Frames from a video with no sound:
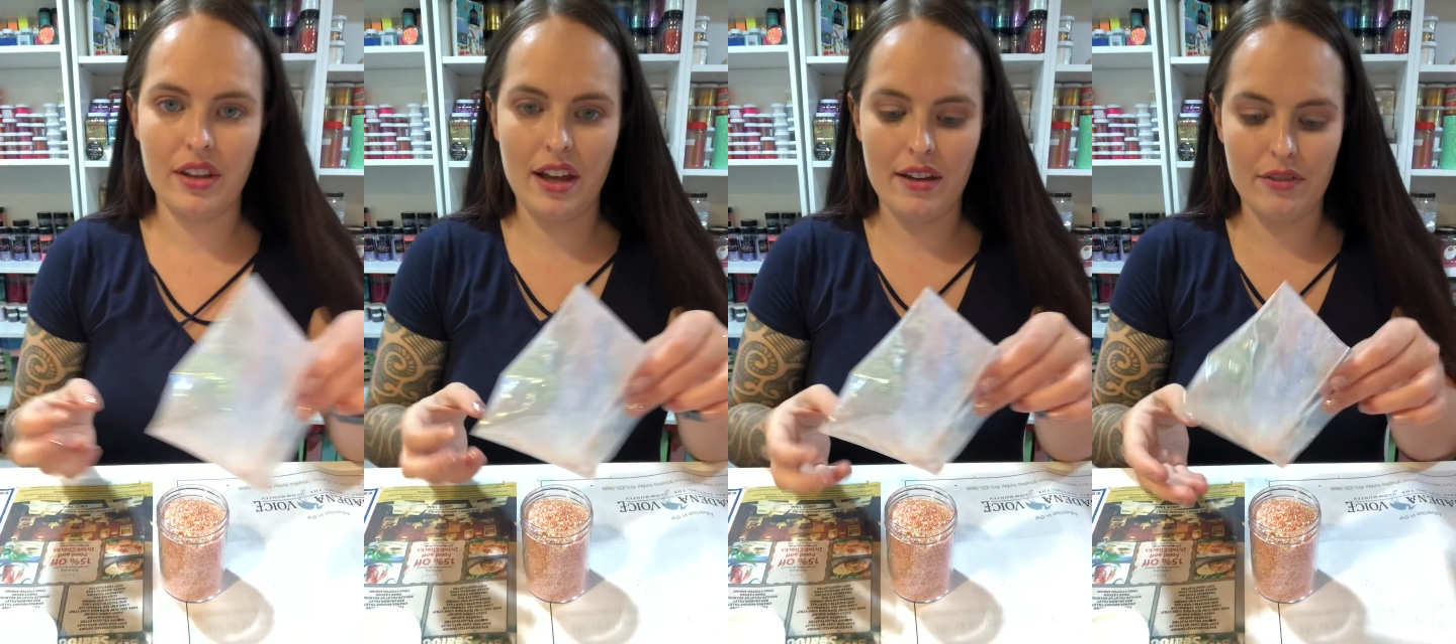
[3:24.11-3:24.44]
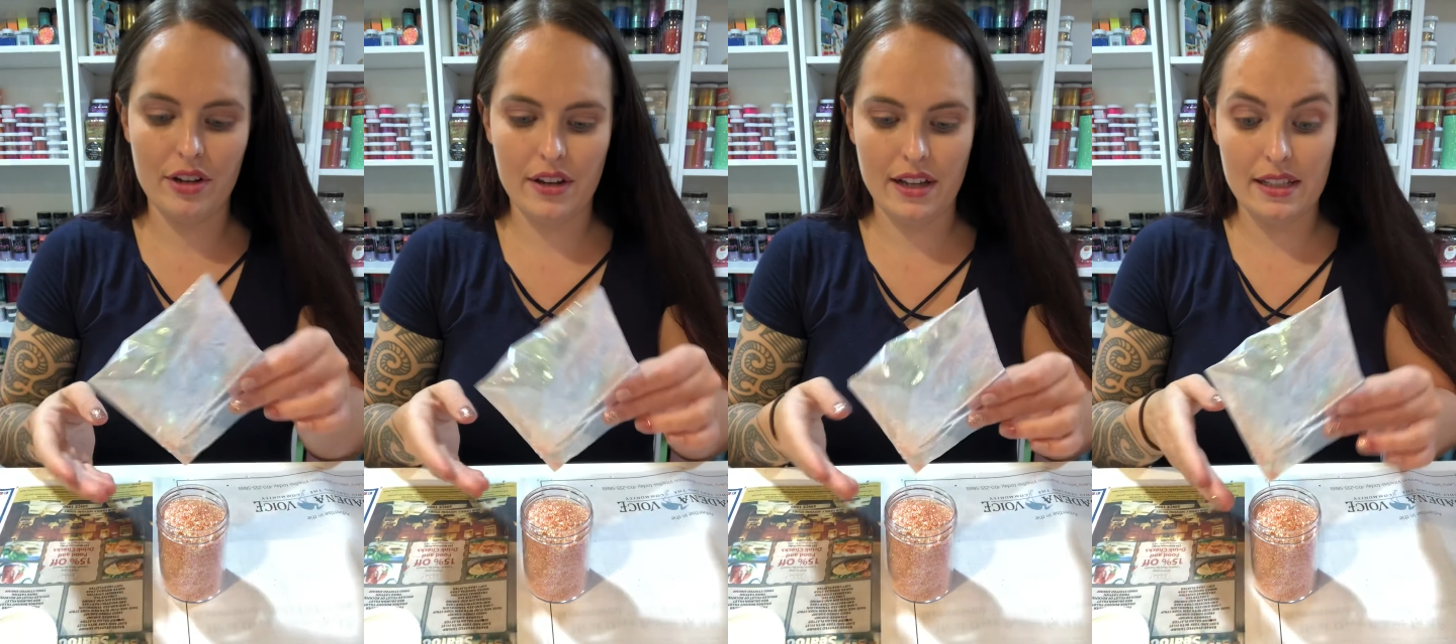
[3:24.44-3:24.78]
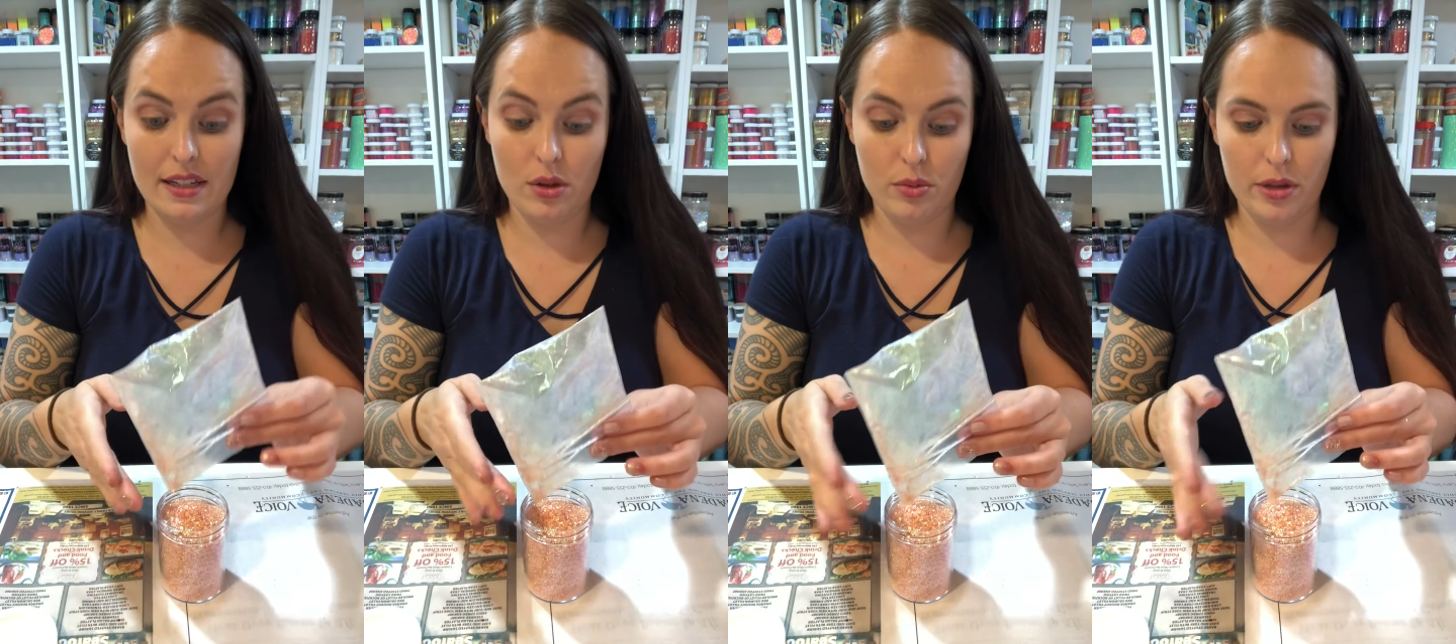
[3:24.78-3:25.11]
live where you guys
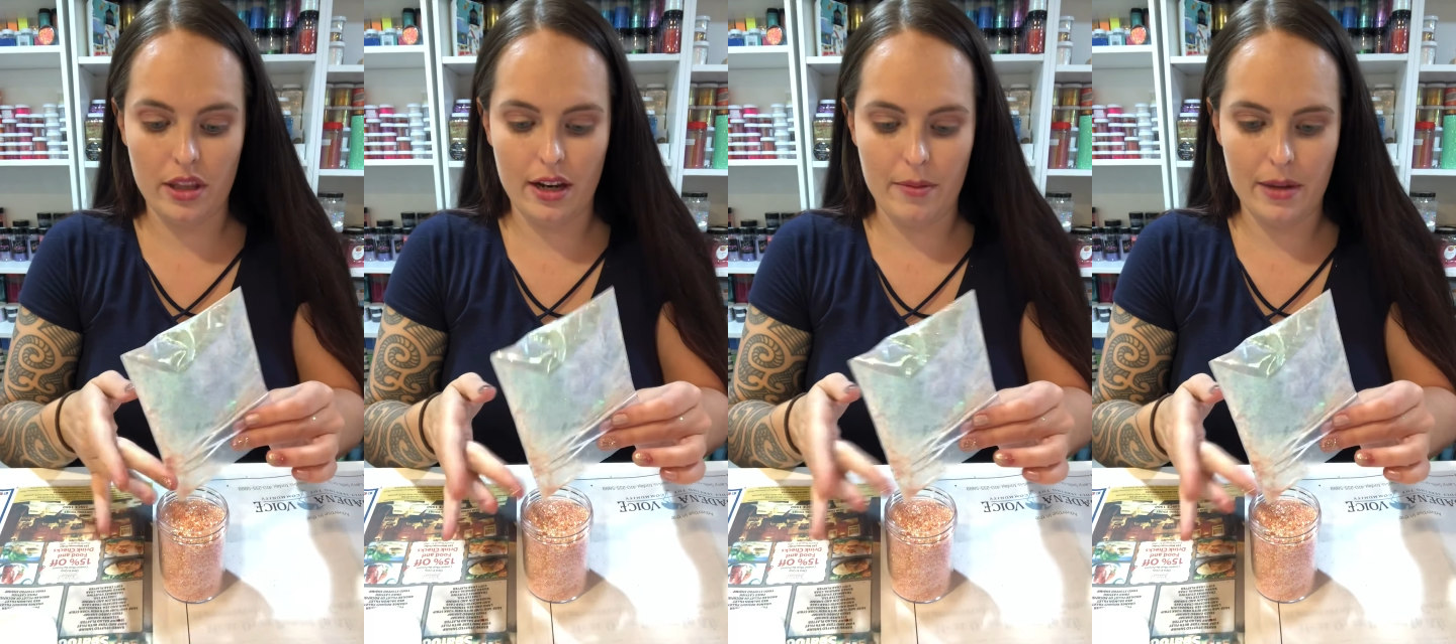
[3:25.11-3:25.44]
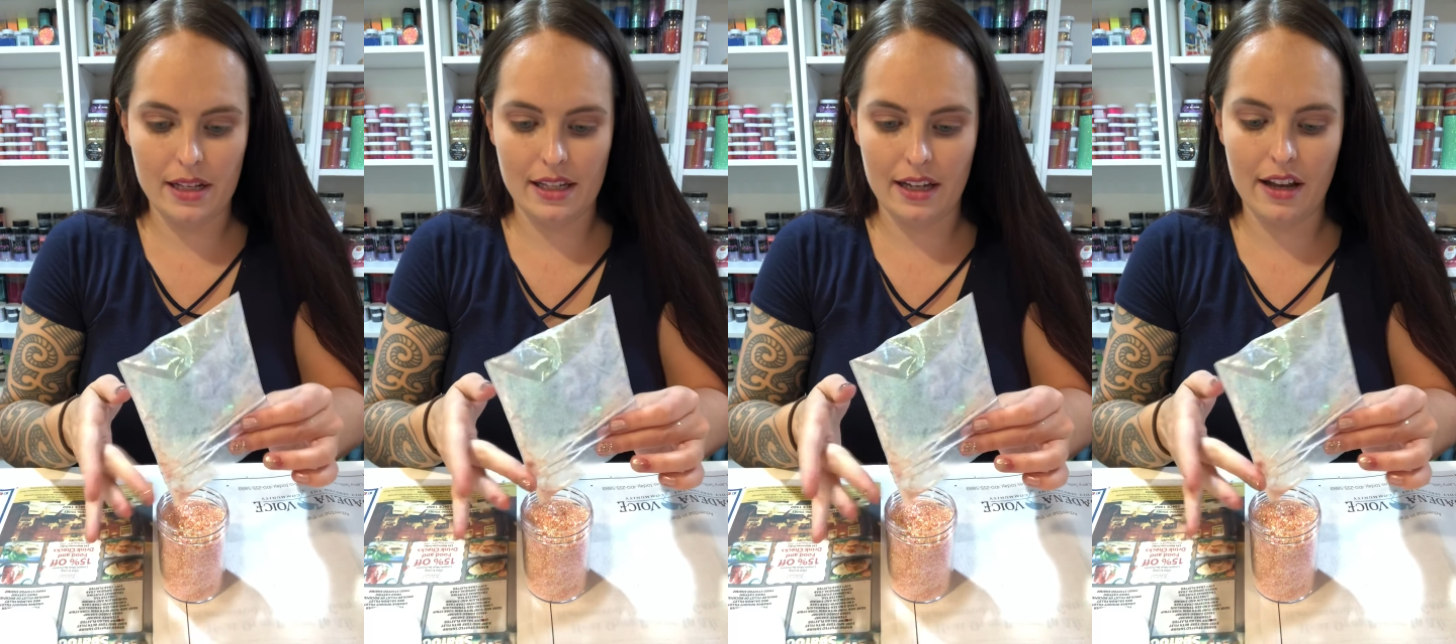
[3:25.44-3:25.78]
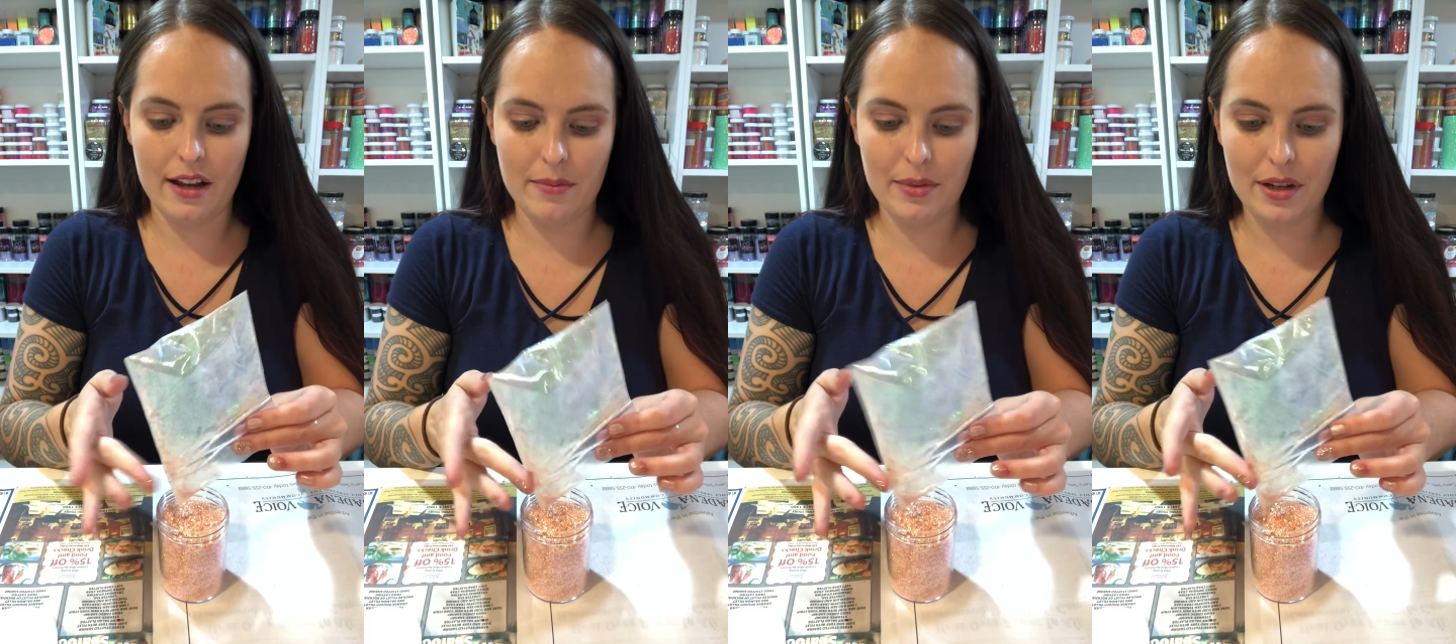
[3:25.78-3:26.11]
tell me that I'm messing
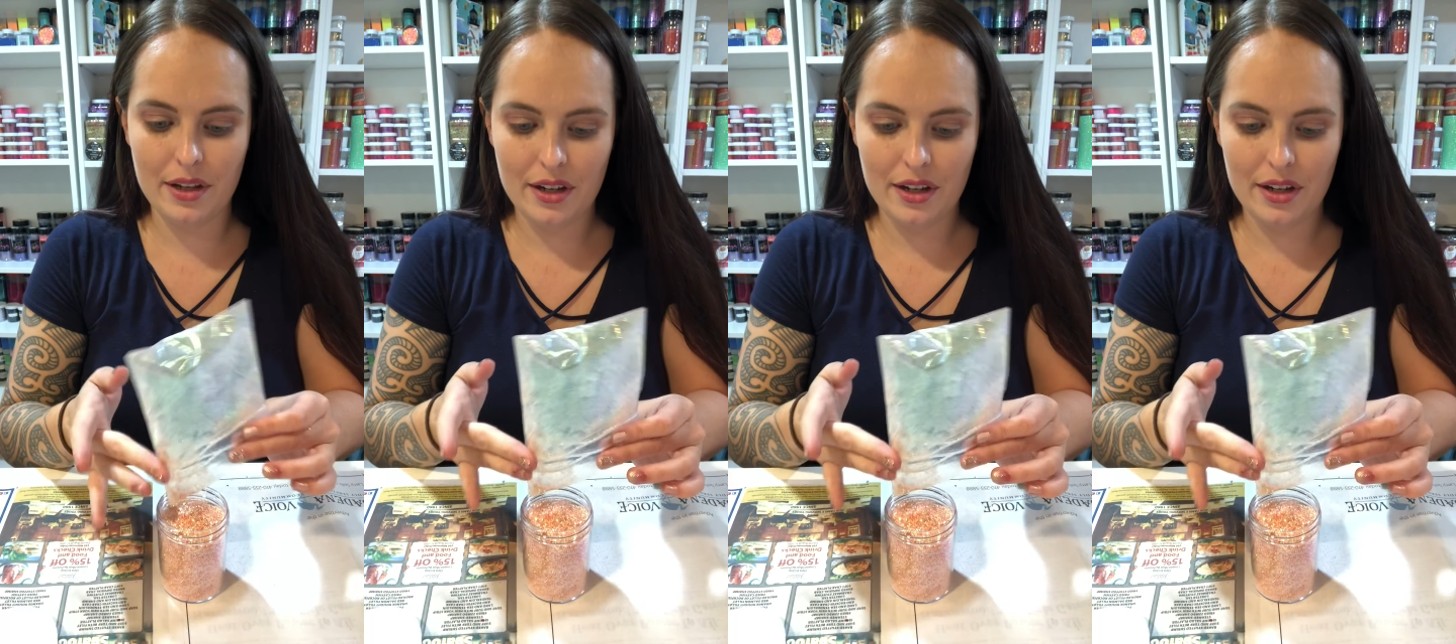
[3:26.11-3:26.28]
up.